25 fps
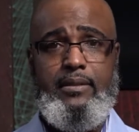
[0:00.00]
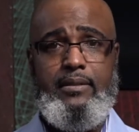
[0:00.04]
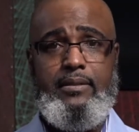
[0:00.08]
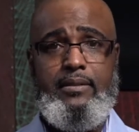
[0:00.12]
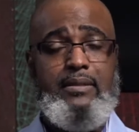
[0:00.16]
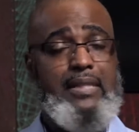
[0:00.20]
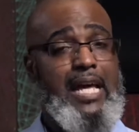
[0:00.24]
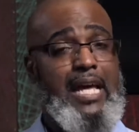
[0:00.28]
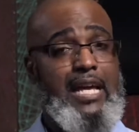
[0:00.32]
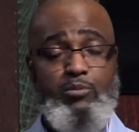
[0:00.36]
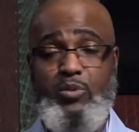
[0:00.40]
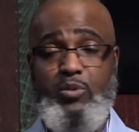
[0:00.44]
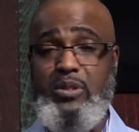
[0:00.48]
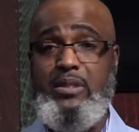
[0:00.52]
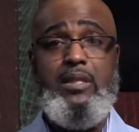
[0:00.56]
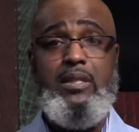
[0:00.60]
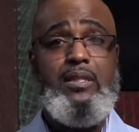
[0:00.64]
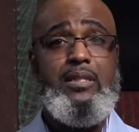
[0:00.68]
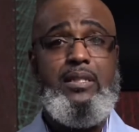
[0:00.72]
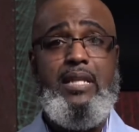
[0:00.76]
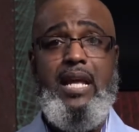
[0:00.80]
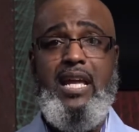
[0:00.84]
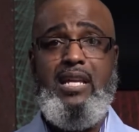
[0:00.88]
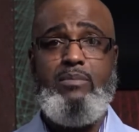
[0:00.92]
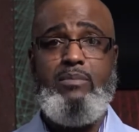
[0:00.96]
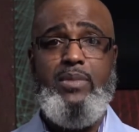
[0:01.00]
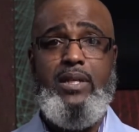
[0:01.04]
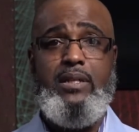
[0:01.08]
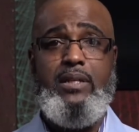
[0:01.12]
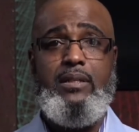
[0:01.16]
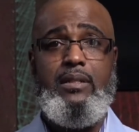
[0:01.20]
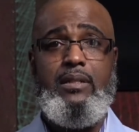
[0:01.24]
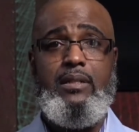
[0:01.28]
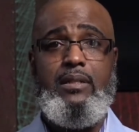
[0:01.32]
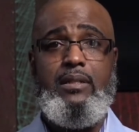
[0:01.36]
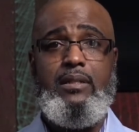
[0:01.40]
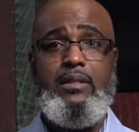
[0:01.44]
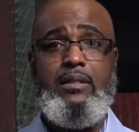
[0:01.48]
That was the statement.
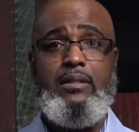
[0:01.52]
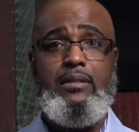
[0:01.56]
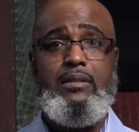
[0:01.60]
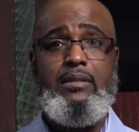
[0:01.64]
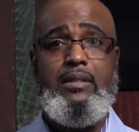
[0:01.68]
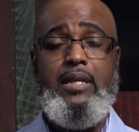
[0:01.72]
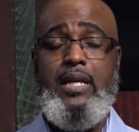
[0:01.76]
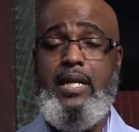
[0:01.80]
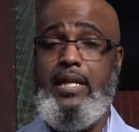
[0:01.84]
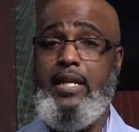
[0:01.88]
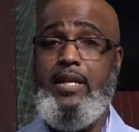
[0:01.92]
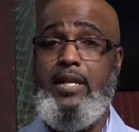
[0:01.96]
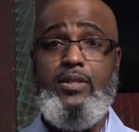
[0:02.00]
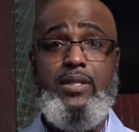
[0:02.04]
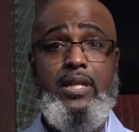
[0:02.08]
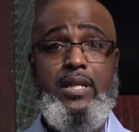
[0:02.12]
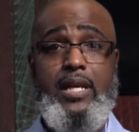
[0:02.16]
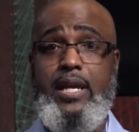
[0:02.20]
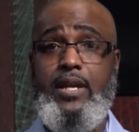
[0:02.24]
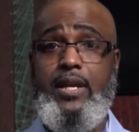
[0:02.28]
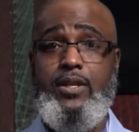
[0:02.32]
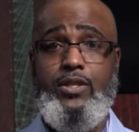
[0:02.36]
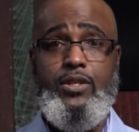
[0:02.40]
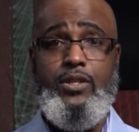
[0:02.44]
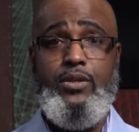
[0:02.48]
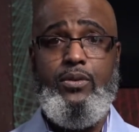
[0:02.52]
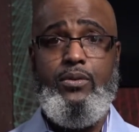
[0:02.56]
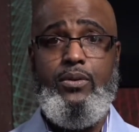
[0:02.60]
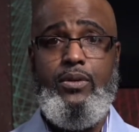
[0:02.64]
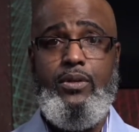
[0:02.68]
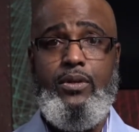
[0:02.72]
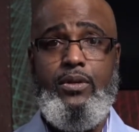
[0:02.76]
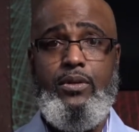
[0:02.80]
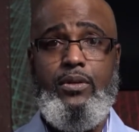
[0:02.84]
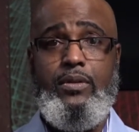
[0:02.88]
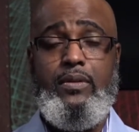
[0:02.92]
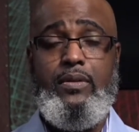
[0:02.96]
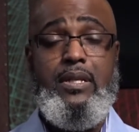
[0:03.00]
And here's the issue.
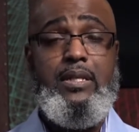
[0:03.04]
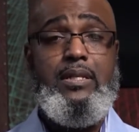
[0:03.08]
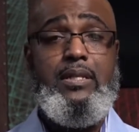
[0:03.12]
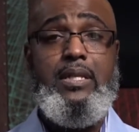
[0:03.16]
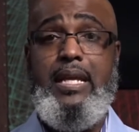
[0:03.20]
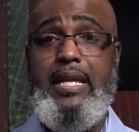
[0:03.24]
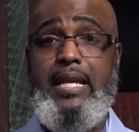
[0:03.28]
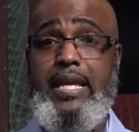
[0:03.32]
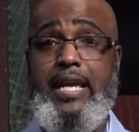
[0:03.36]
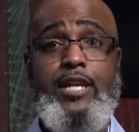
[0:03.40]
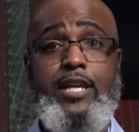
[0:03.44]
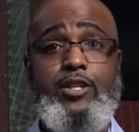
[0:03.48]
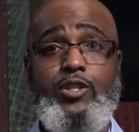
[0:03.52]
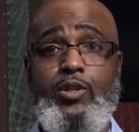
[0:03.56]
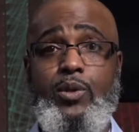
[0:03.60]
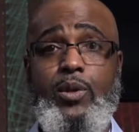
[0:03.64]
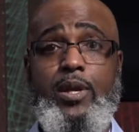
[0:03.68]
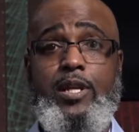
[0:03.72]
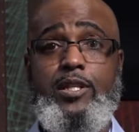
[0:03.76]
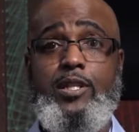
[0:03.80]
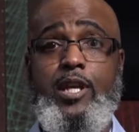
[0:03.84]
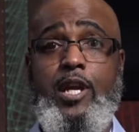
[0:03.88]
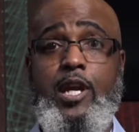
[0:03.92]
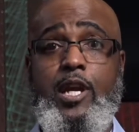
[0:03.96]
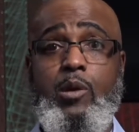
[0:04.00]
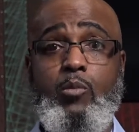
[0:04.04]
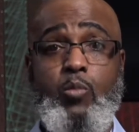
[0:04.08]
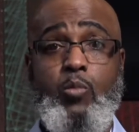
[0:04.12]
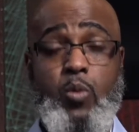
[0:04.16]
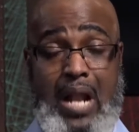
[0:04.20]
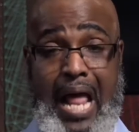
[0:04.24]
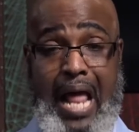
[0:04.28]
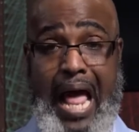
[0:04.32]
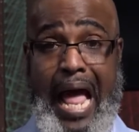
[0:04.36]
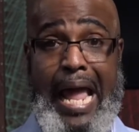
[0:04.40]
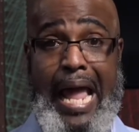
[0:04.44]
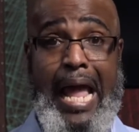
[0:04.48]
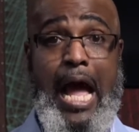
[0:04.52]
The issue is, what
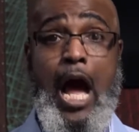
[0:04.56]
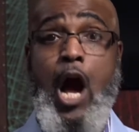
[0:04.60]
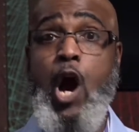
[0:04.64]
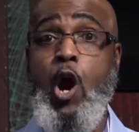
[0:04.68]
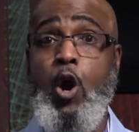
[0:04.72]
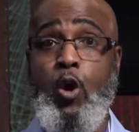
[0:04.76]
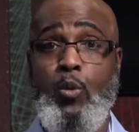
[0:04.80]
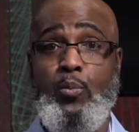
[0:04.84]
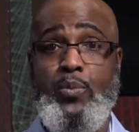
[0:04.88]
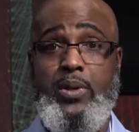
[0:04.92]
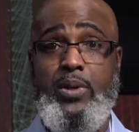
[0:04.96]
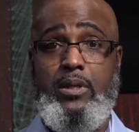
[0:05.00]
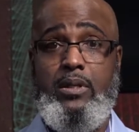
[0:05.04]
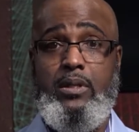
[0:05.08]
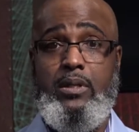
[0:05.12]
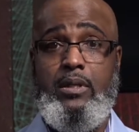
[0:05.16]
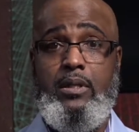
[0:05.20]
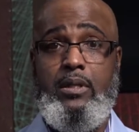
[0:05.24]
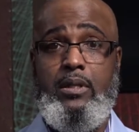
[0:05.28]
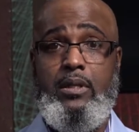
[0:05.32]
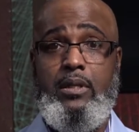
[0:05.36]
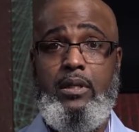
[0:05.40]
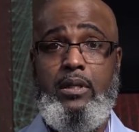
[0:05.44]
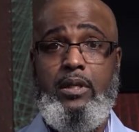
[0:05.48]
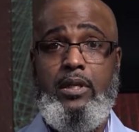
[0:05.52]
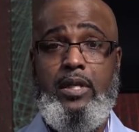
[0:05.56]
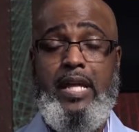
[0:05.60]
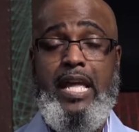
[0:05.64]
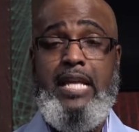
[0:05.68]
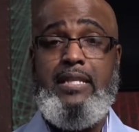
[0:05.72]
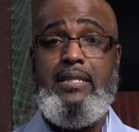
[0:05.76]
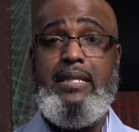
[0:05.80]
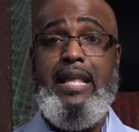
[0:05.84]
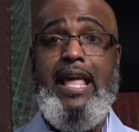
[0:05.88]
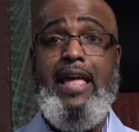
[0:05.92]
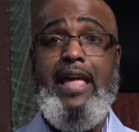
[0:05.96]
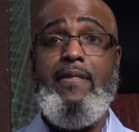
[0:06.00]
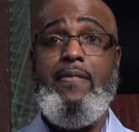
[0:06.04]
I hope
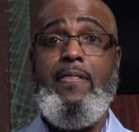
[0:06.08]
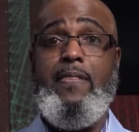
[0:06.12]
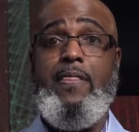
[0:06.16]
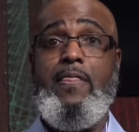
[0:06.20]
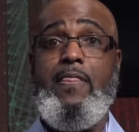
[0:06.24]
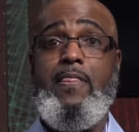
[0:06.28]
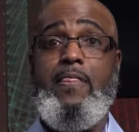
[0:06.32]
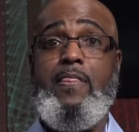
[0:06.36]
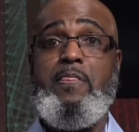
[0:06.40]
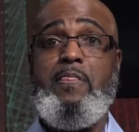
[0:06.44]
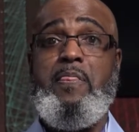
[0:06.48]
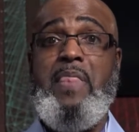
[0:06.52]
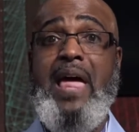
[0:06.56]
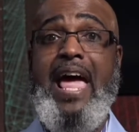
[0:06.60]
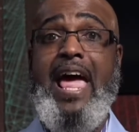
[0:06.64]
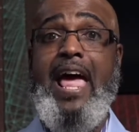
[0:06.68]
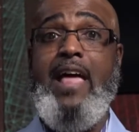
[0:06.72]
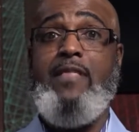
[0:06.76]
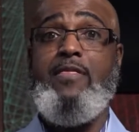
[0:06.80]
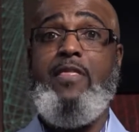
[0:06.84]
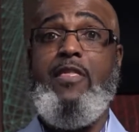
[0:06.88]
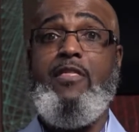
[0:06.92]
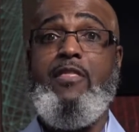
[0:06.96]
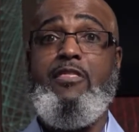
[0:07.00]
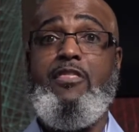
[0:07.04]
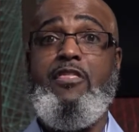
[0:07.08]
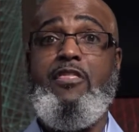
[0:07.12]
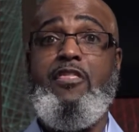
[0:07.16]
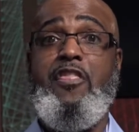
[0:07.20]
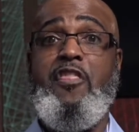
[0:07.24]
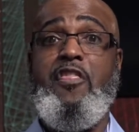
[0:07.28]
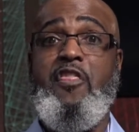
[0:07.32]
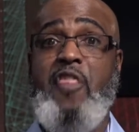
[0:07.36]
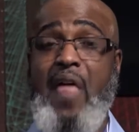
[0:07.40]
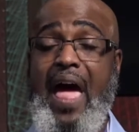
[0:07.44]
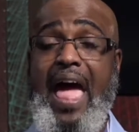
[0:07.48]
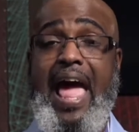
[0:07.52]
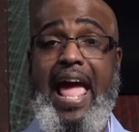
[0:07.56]
is that
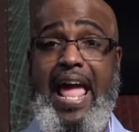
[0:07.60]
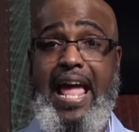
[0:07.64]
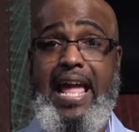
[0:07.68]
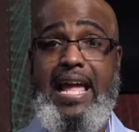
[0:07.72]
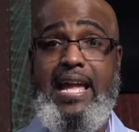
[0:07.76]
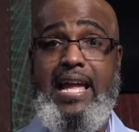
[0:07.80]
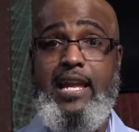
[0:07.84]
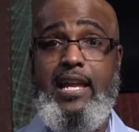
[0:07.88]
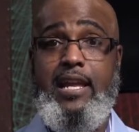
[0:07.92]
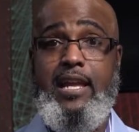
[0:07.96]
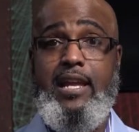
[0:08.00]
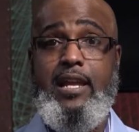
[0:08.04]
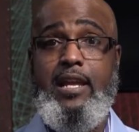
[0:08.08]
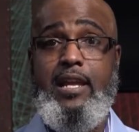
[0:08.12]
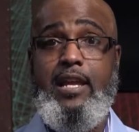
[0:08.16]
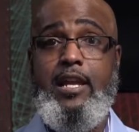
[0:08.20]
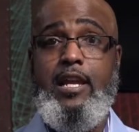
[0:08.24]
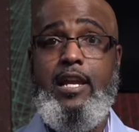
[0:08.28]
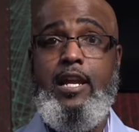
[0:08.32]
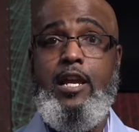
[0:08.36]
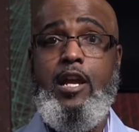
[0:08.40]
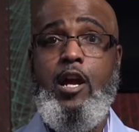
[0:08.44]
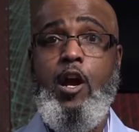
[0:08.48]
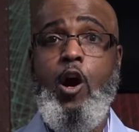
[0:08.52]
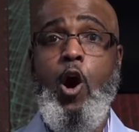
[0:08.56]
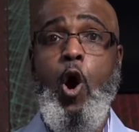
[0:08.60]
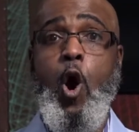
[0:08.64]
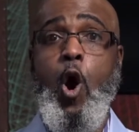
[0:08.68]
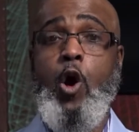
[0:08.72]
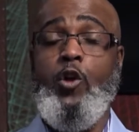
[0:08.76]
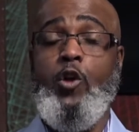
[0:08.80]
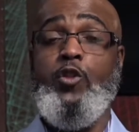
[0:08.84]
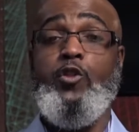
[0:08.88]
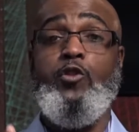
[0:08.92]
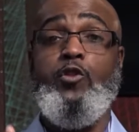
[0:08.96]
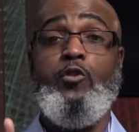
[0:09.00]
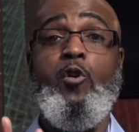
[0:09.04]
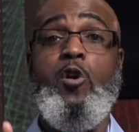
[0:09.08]
they are
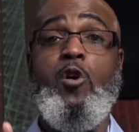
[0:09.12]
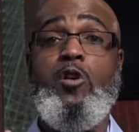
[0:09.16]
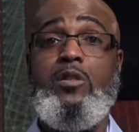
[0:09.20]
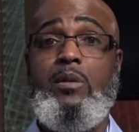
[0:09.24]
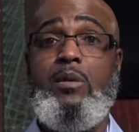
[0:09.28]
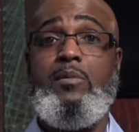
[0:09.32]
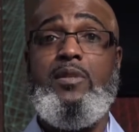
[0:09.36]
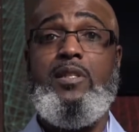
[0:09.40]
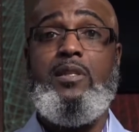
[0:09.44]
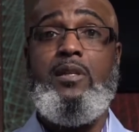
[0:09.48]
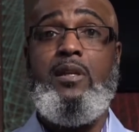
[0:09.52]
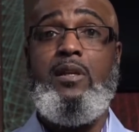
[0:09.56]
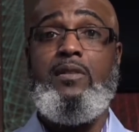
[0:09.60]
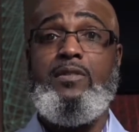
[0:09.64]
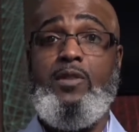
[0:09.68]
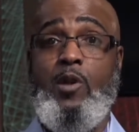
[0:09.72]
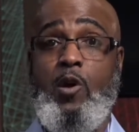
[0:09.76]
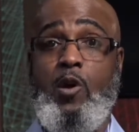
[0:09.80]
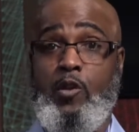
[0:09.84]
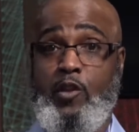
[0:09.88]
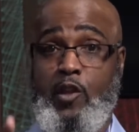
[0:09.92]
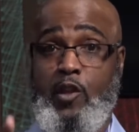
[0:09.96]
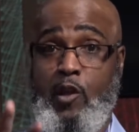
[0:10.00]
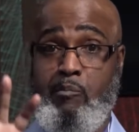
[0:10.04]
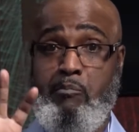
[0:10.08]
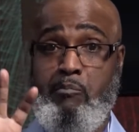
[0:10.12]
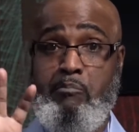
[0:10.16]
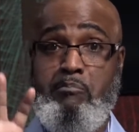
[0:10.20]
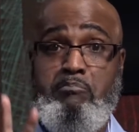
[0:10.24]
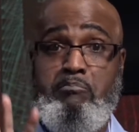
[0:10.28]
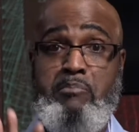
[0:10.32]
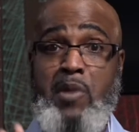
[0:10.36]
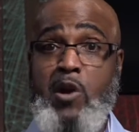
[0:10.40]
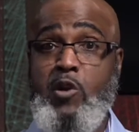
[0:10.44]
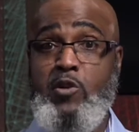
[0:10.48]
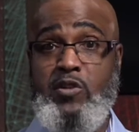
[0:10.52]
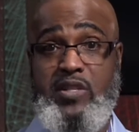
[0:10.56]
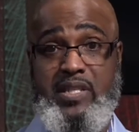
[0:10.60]
throwing themselves on the
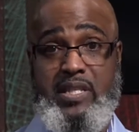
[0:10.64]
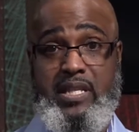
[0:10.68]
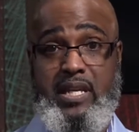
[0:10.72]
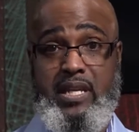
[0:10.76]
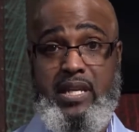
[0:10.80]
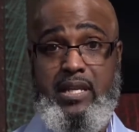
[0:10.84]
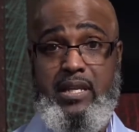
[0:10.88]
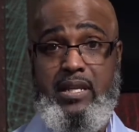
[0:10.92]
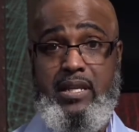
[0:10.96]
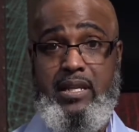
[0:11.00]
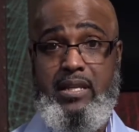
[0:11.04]
mercy